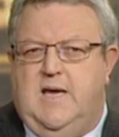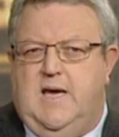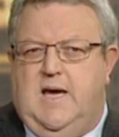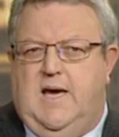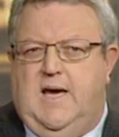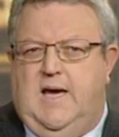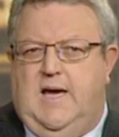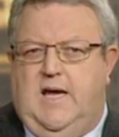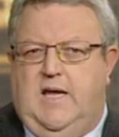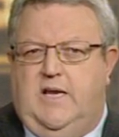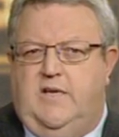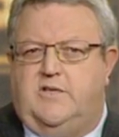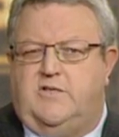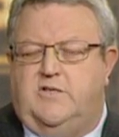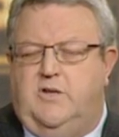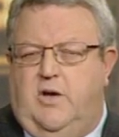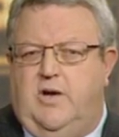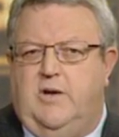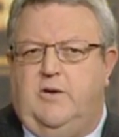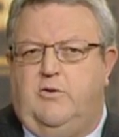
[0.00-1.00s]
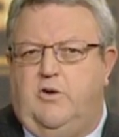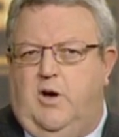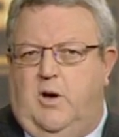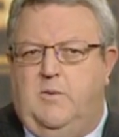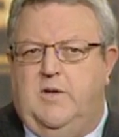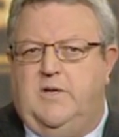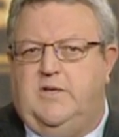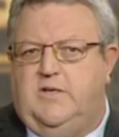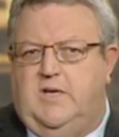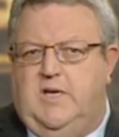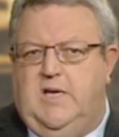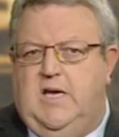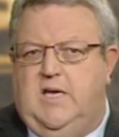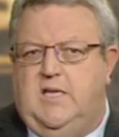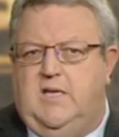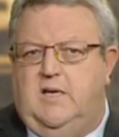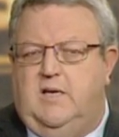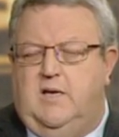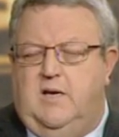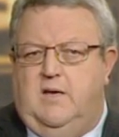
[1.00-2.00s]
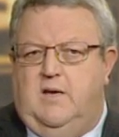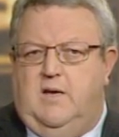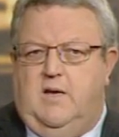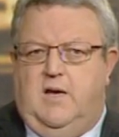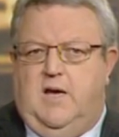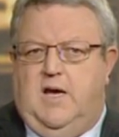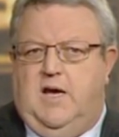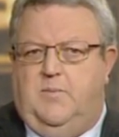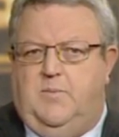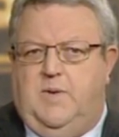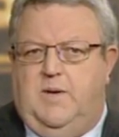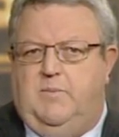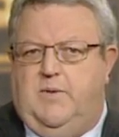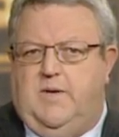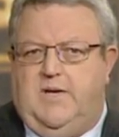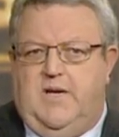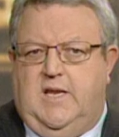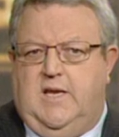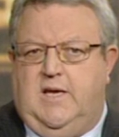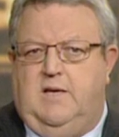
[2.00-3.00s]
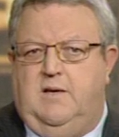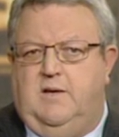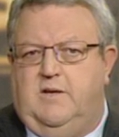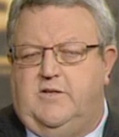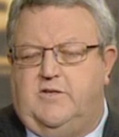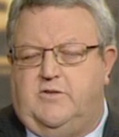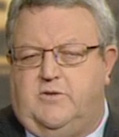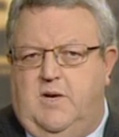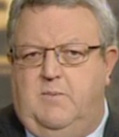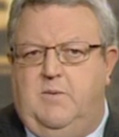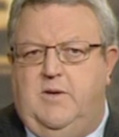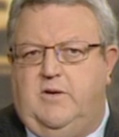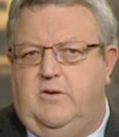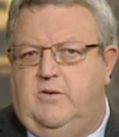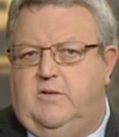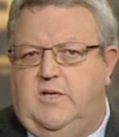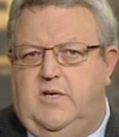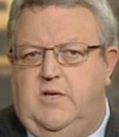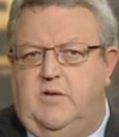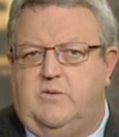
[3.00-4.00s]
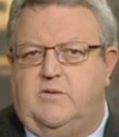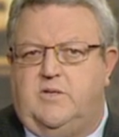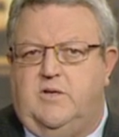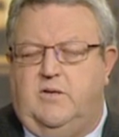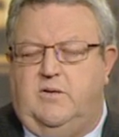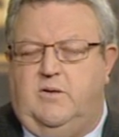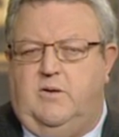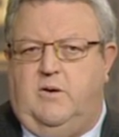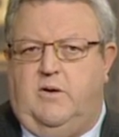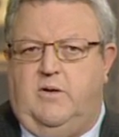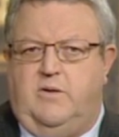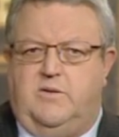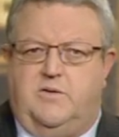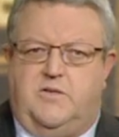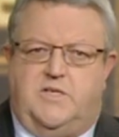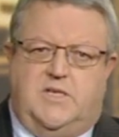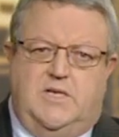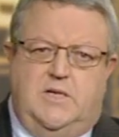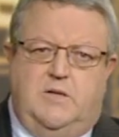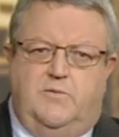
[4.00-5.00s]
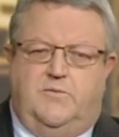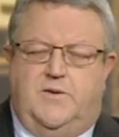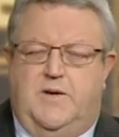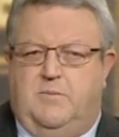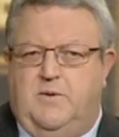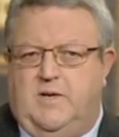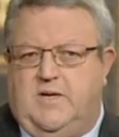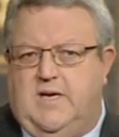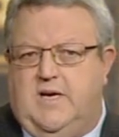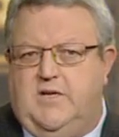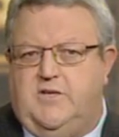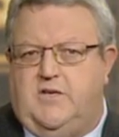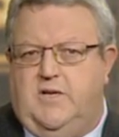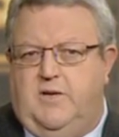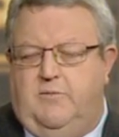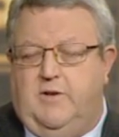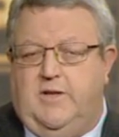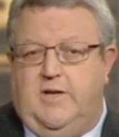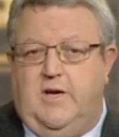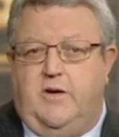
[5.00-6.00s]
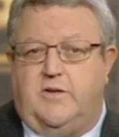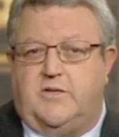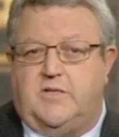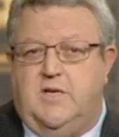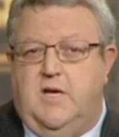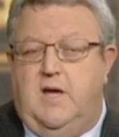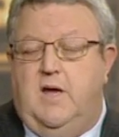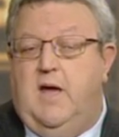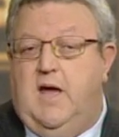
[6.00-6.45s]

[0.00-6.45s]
and it's not uncommon to hear that people are getting extremely good deals on steel fabrication and everything else.